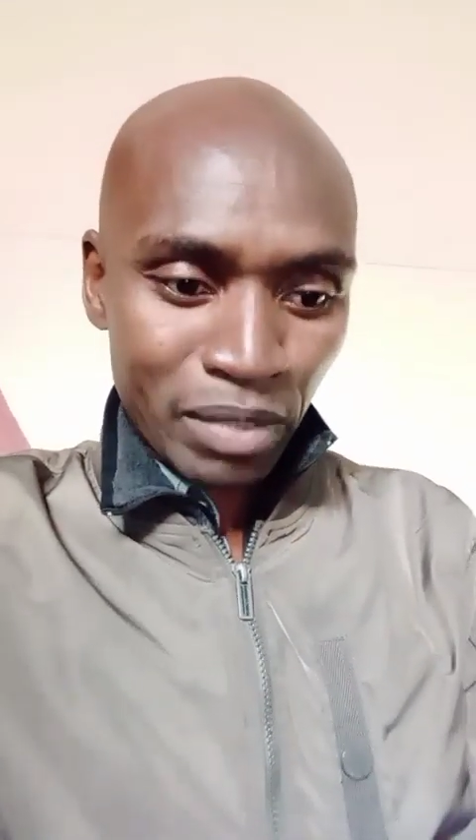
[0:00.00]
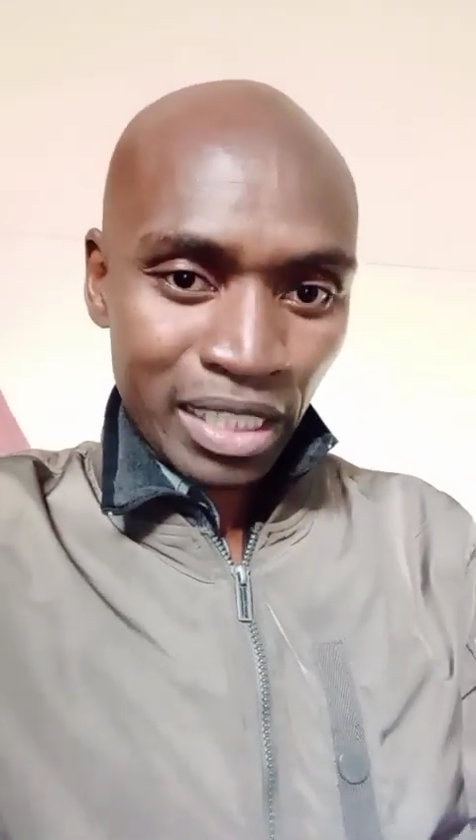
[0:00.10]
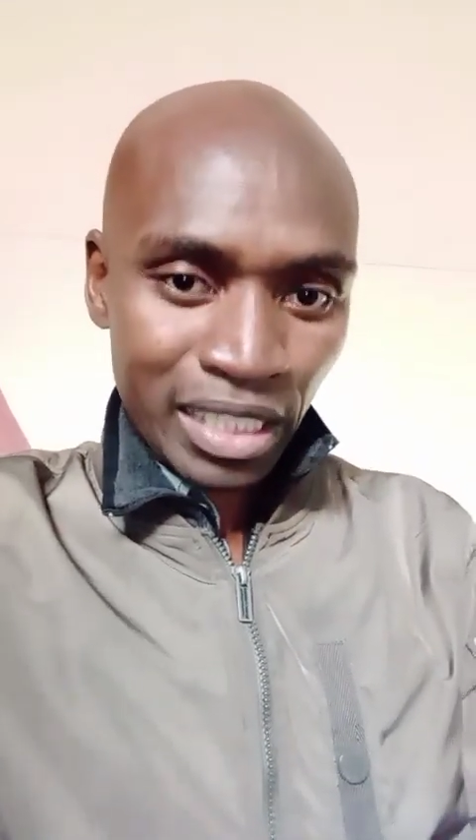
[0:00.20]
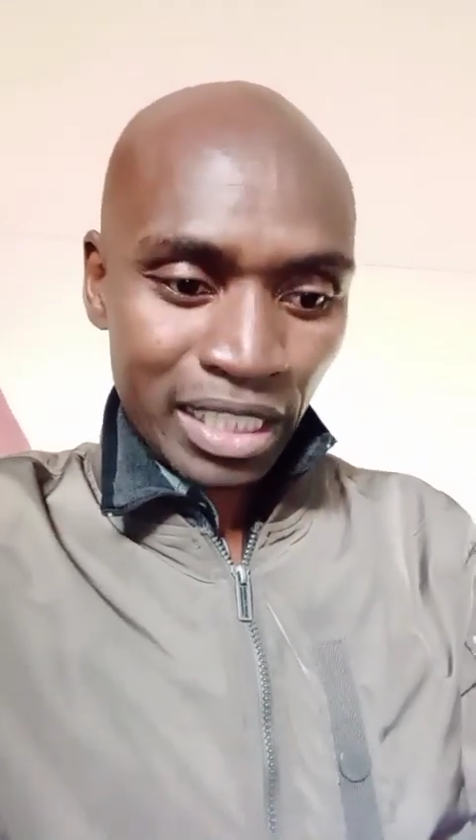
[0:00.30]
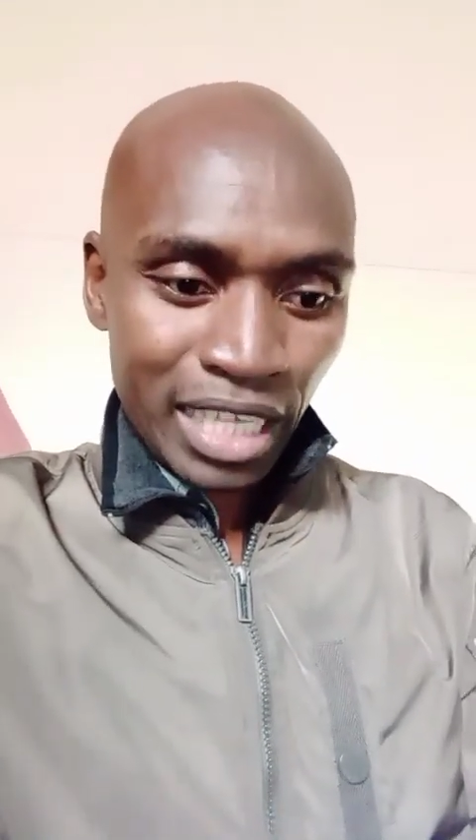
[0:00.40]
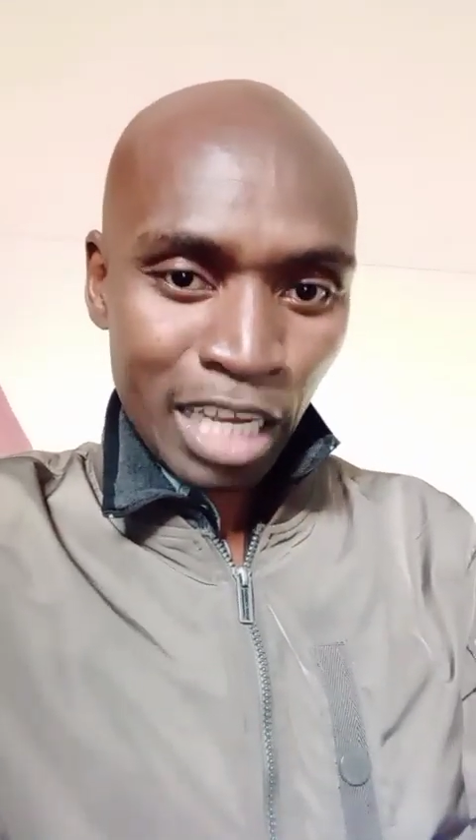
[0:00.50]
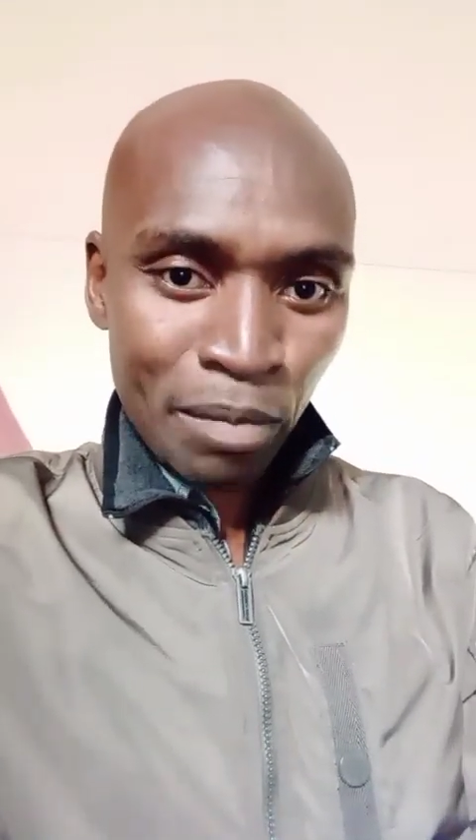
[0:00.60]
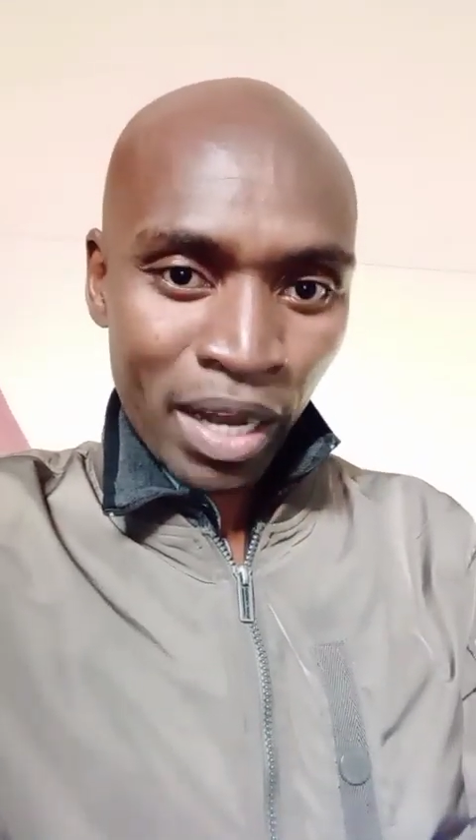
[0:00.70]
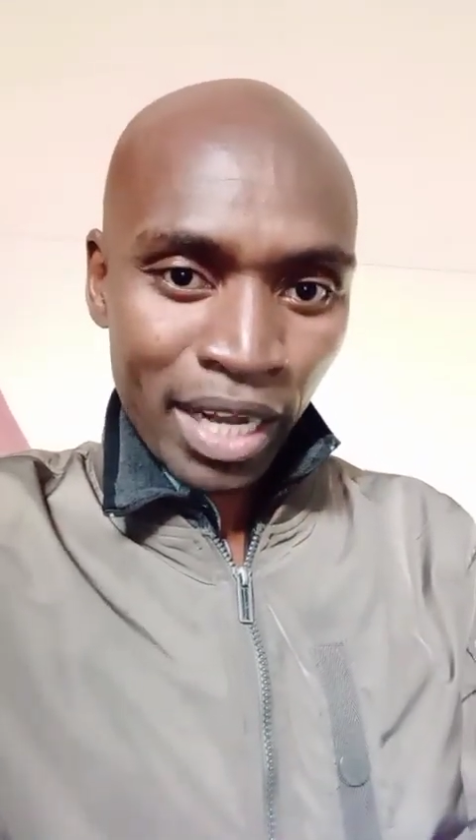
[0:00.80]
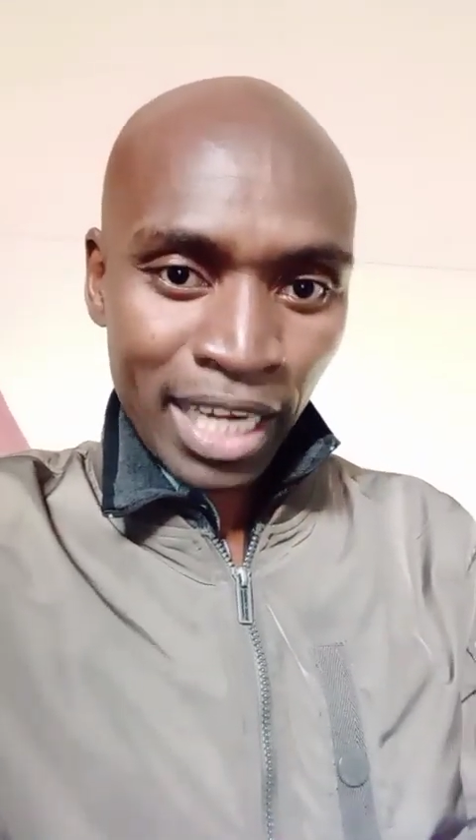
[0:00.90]
did it
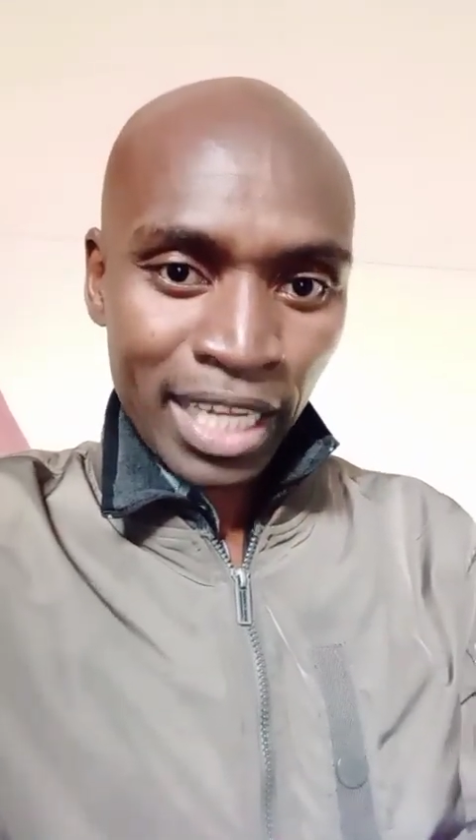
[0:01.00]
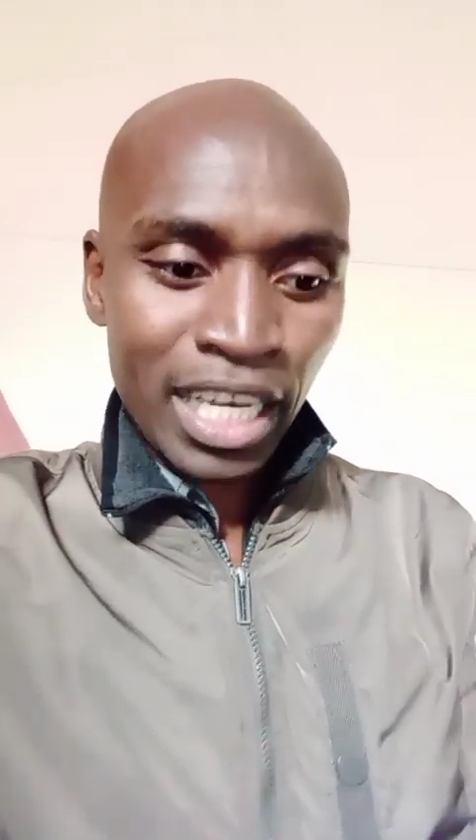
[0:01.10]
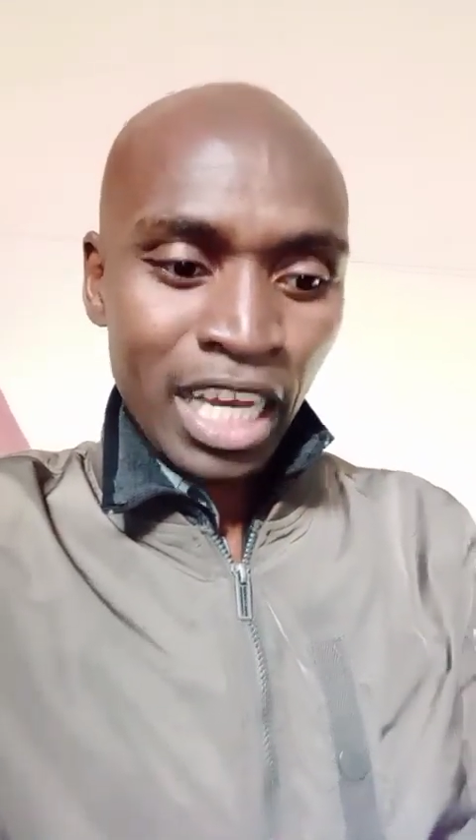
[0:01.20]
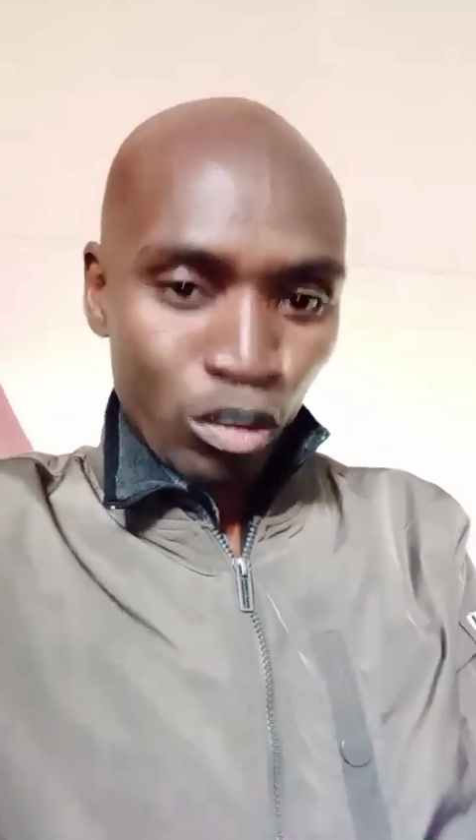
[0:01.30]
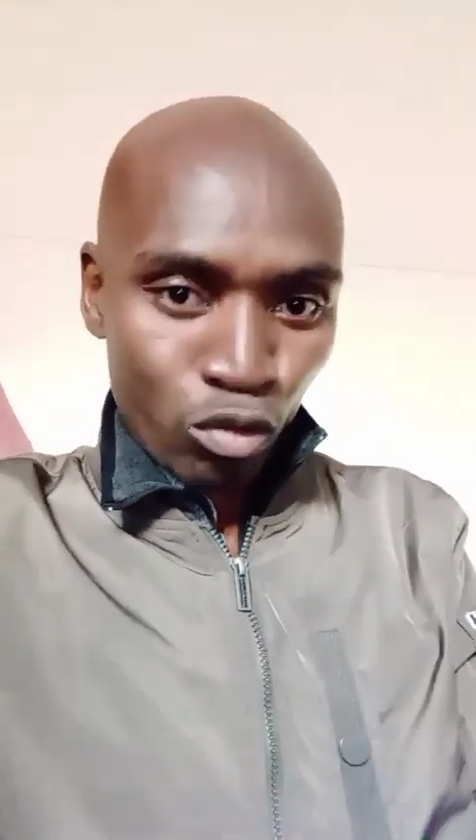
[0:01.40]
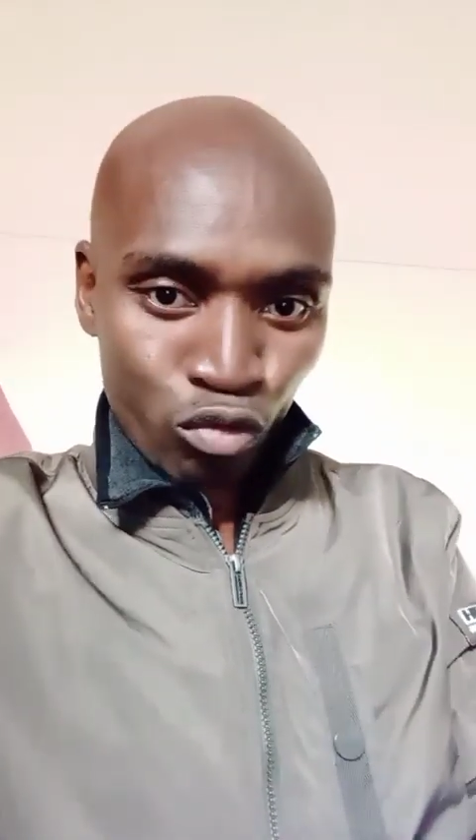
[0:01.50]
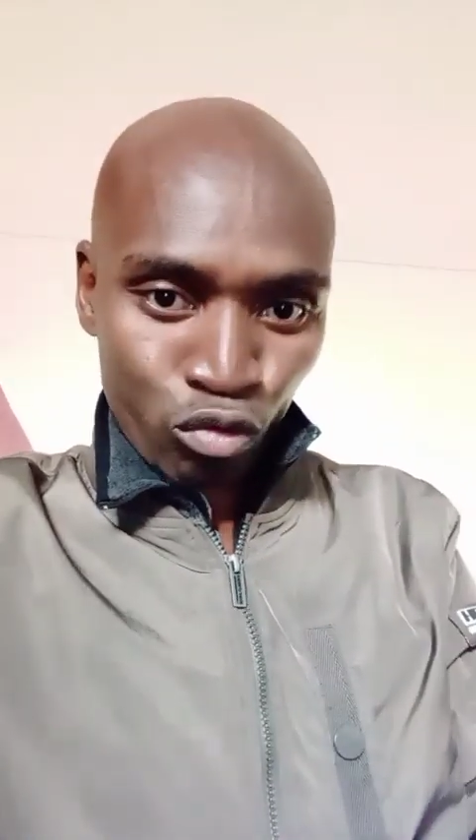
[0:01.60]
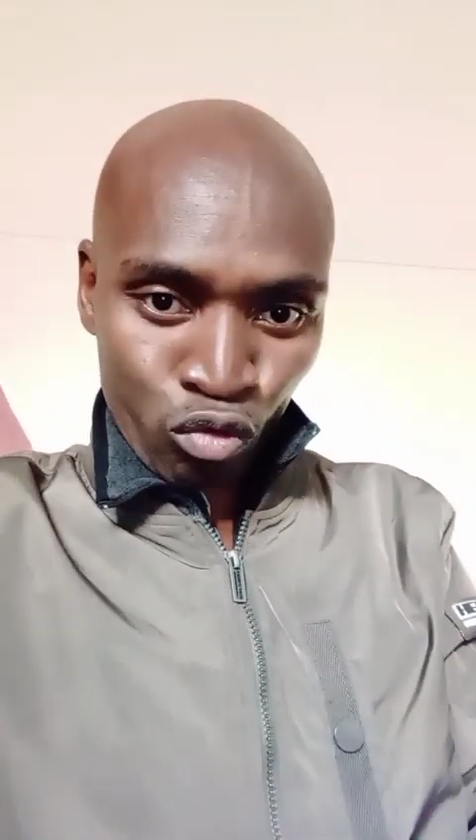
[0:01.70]
deliberately to